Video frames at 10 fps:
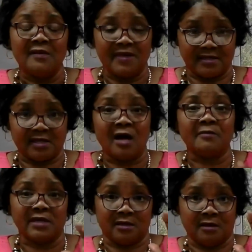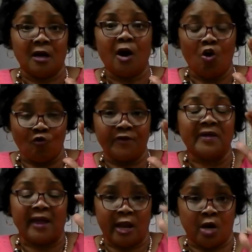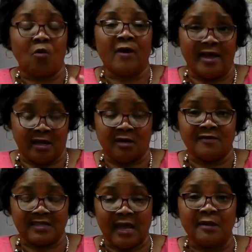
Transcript: that's coming over the airwaves.